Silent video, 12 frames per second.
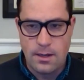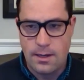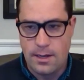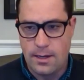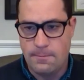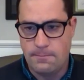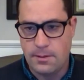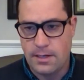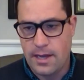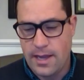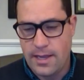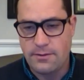But
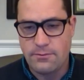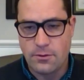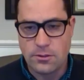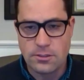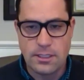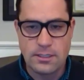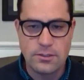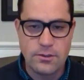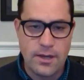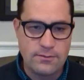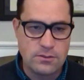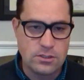I unfortunately do
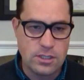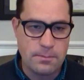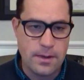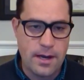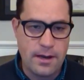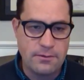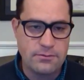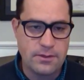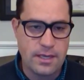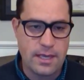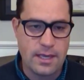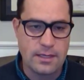have to jump off.
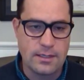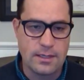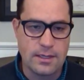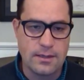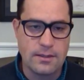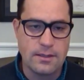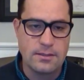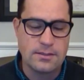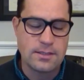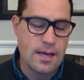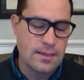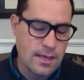And
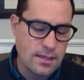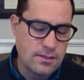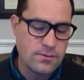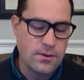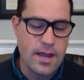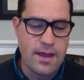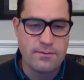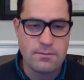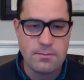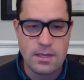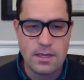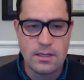Scott, thanks for
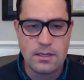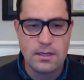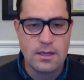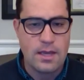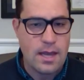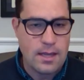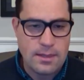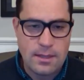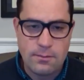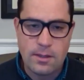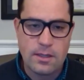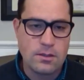having me. Anything
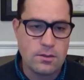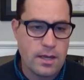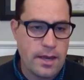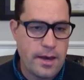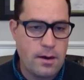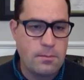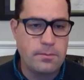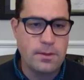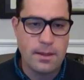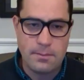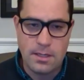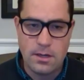we can do to help,
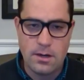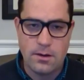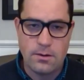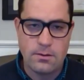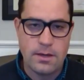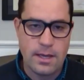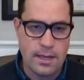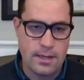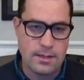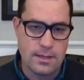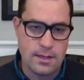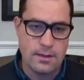let me know.
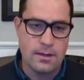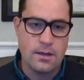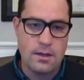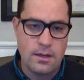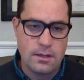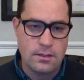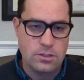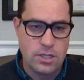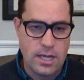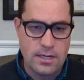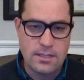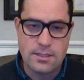And
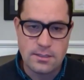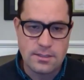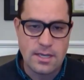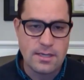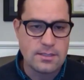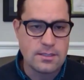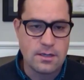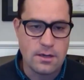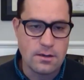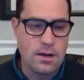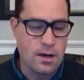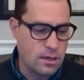Janice and Stacy
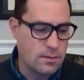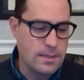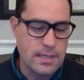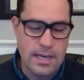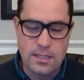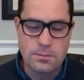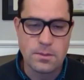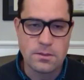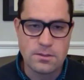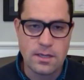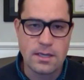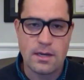are going to be the
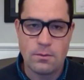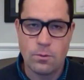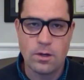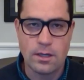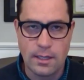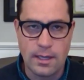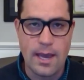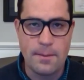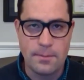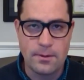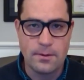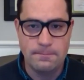experts on getting working
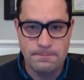capital.